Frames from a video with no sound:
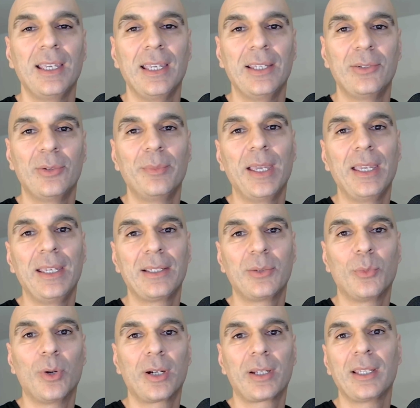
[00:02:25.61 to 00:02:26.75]
it'll make
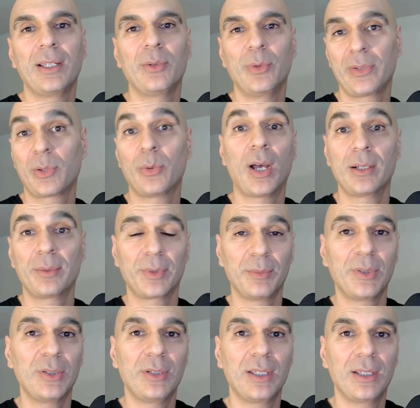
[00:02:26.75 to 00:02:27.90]
working with quantum
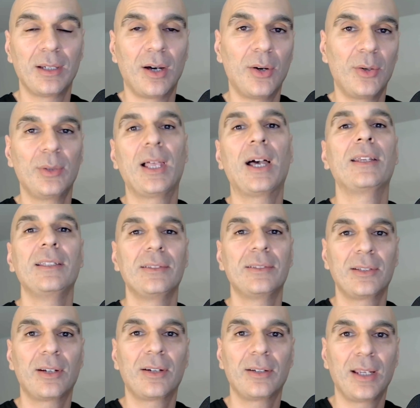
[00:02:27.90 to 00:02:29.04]
computing a whole lot
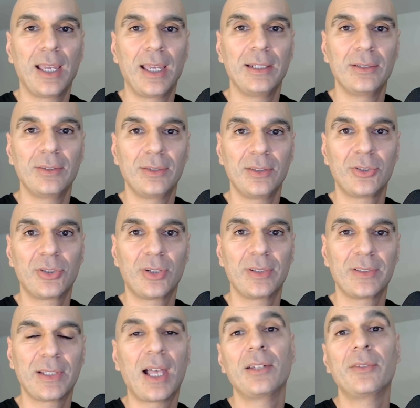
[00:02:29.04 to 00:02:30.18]
easier and it'll ensure a
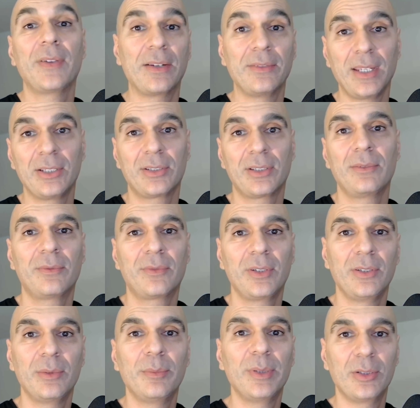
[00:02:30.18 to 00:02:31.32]
solid foundation for
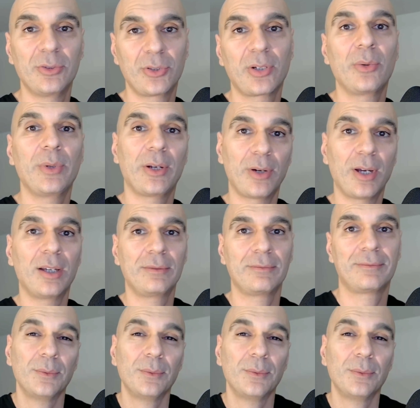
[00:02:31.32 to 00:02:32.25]
you to build your career on.